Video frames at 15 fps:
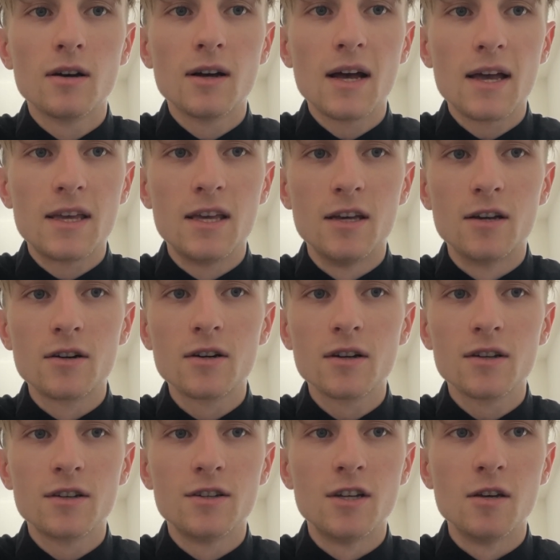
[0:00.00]
Here,
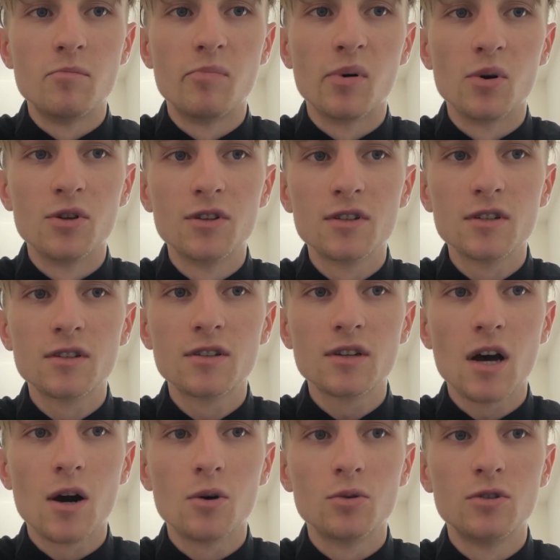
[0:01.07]
they pointed
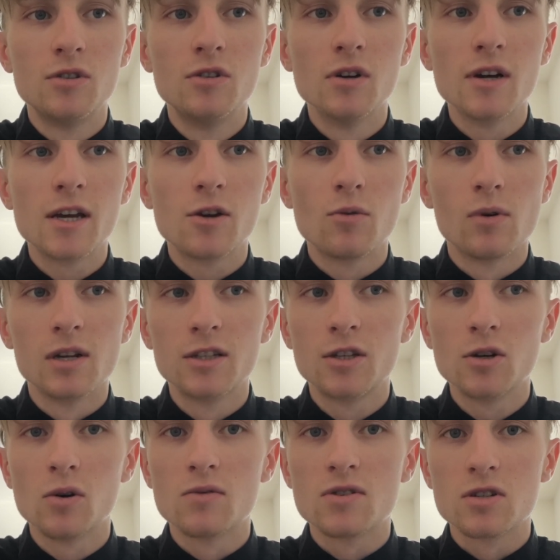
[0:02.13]
out the equality
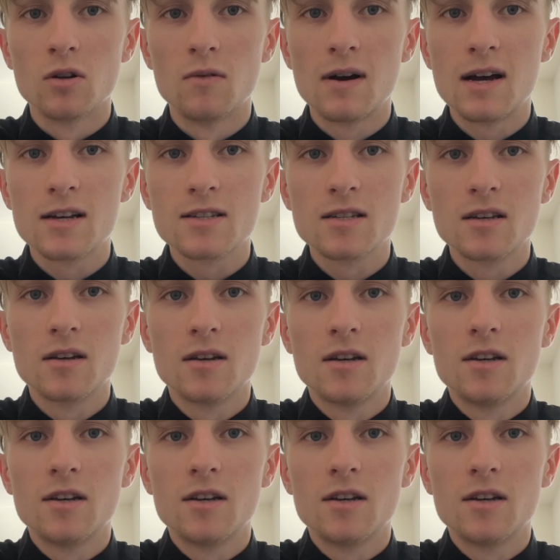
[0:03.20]
of Slovaks.